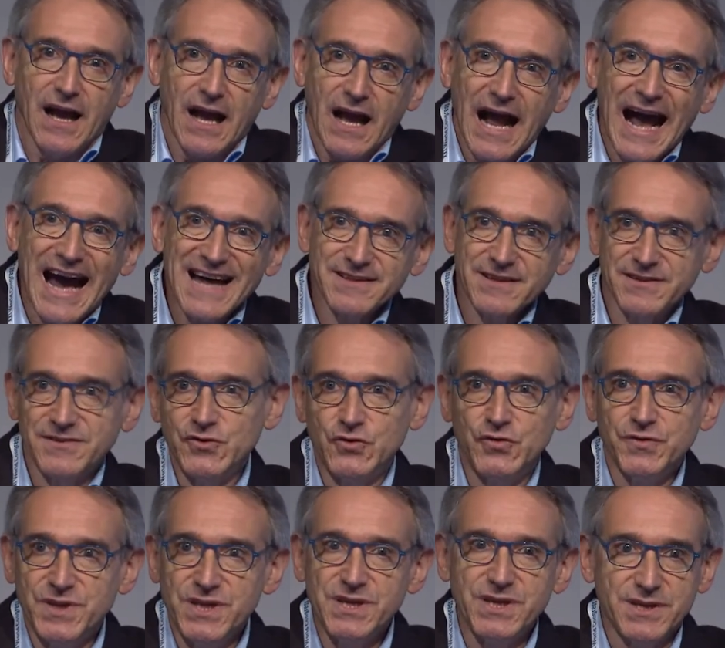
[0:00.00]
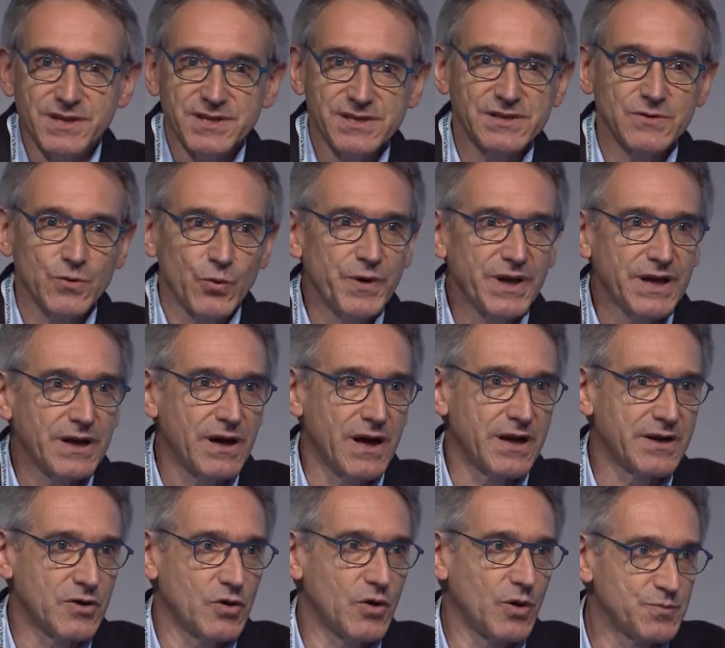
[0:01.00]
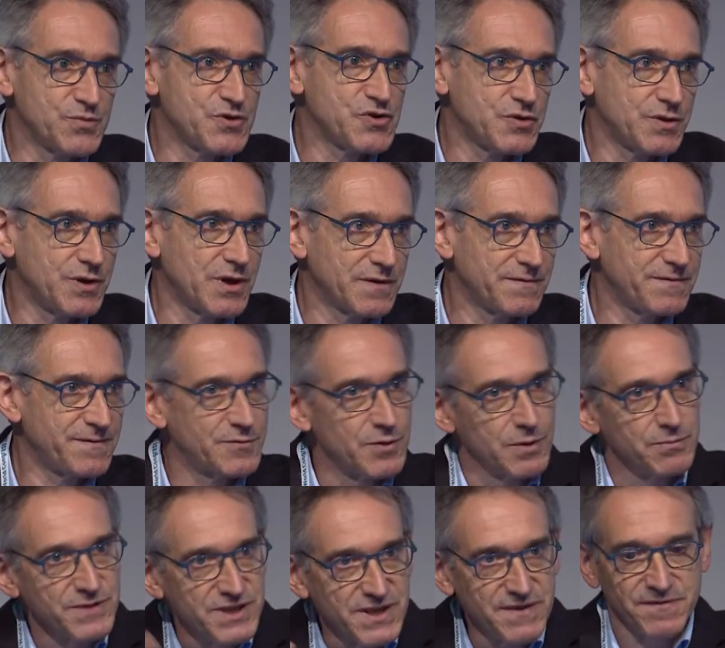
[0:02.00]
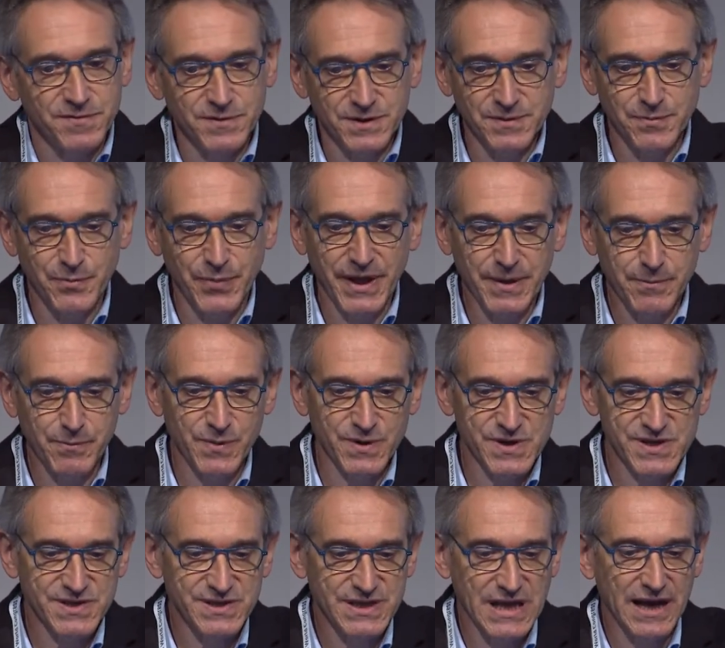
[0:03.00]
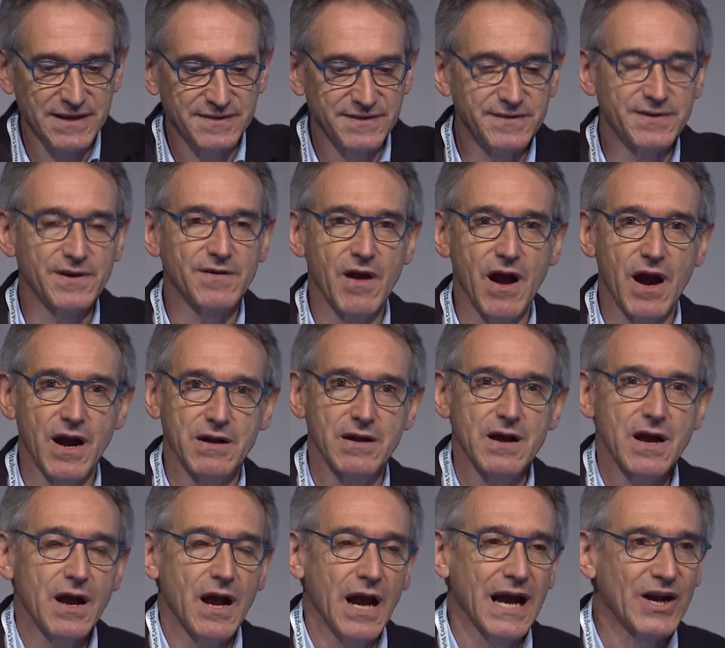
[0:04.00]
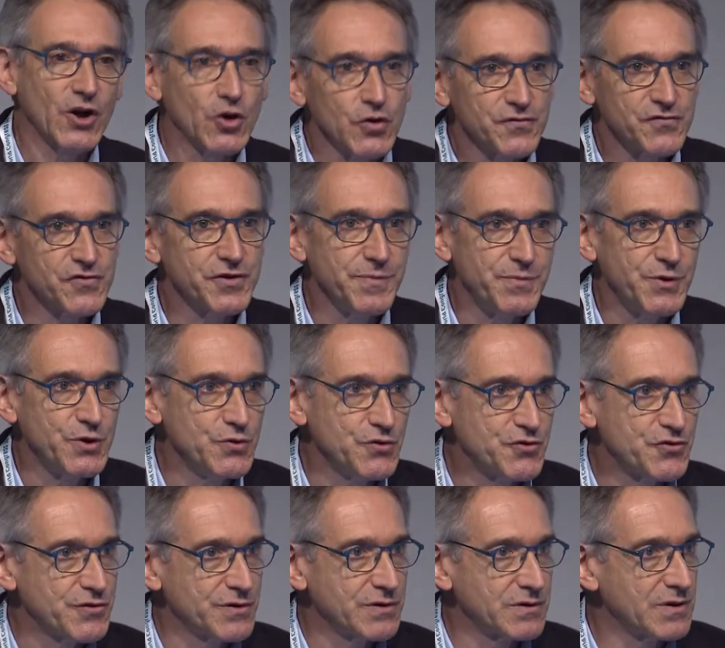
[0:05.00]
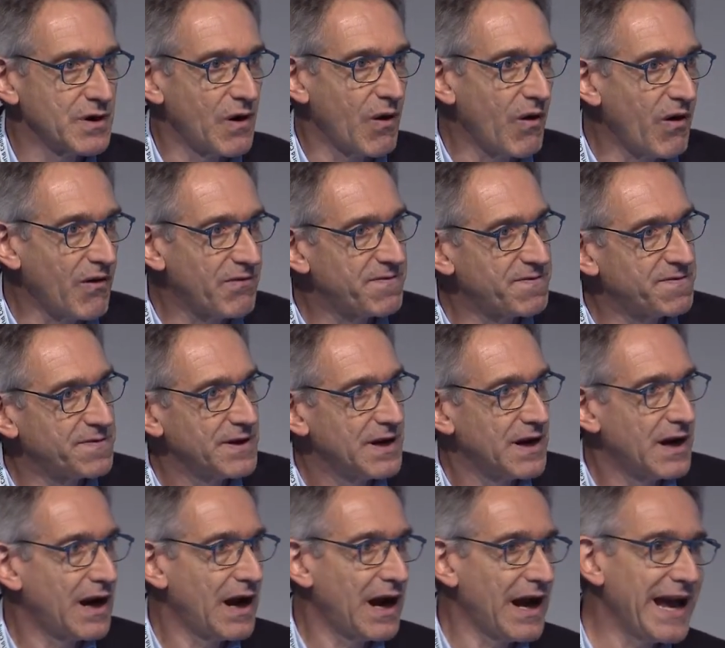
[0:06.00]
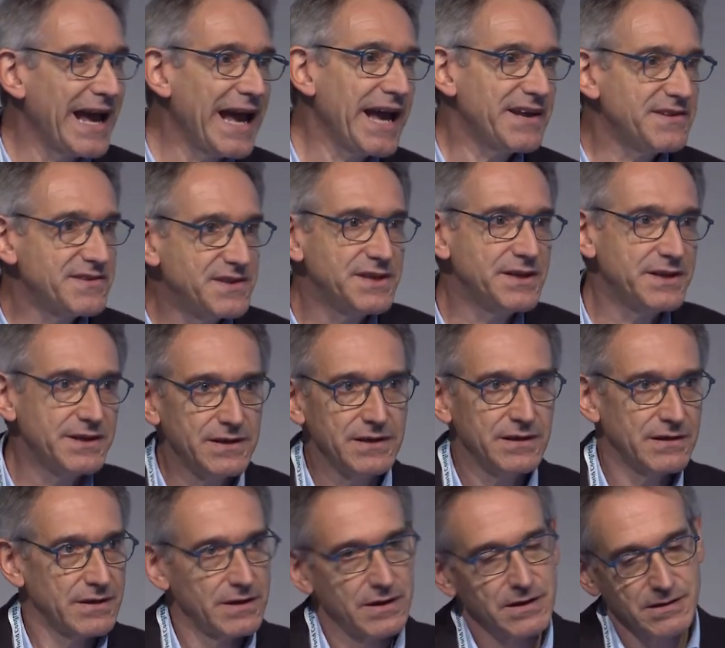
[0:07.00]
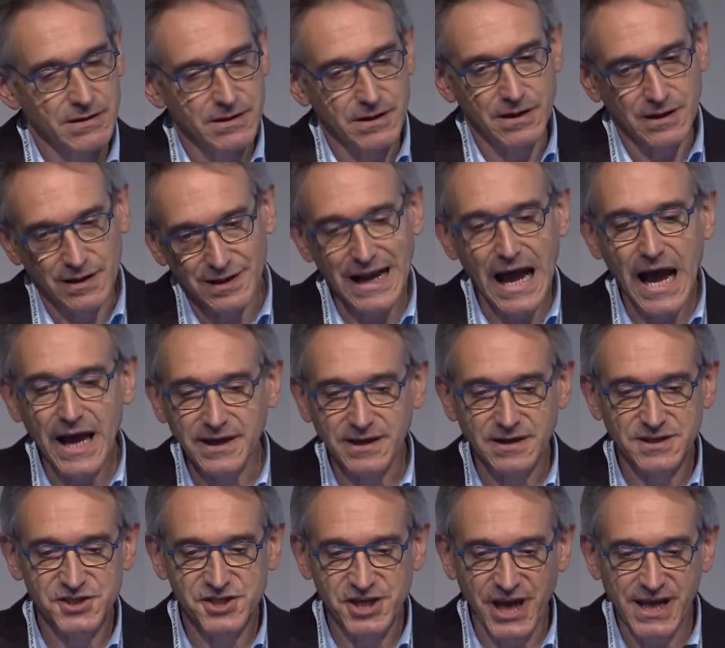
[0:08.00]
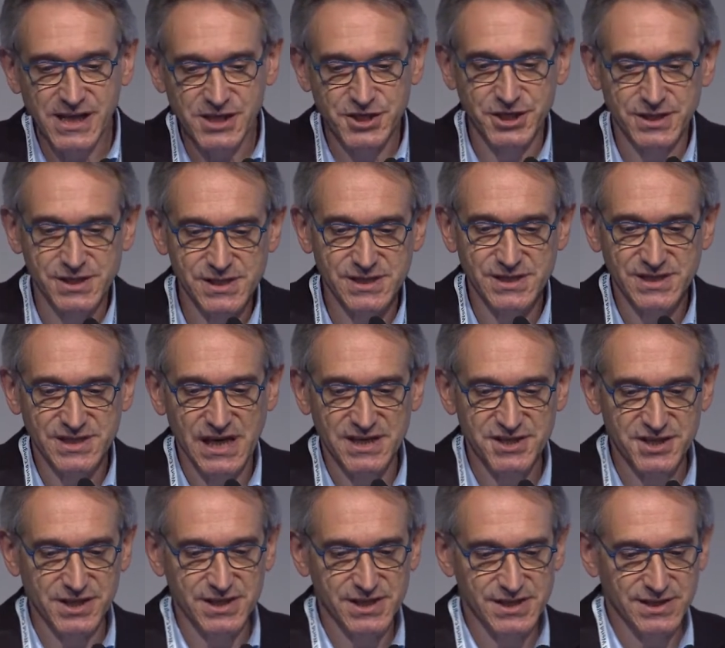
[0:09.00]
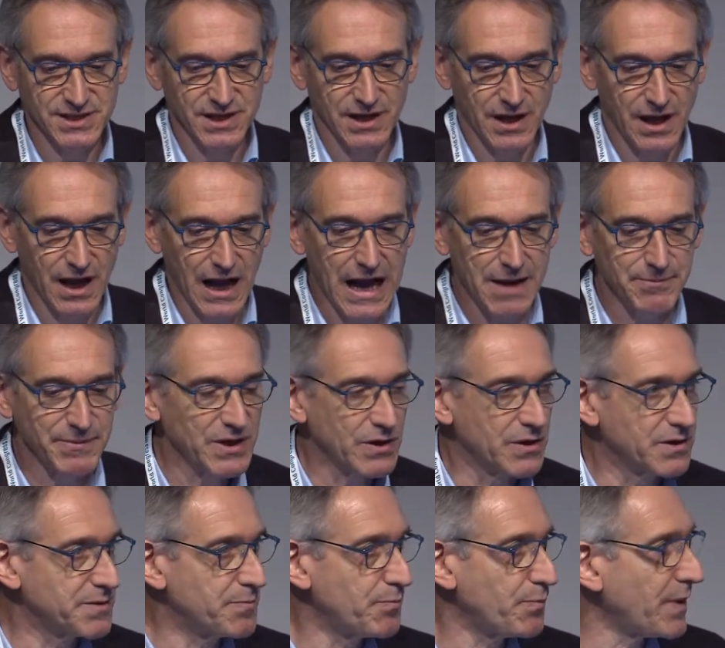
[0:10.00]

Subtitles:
added to this, we can observe from different papers that there are a contribution of AD-like changes such as amyloid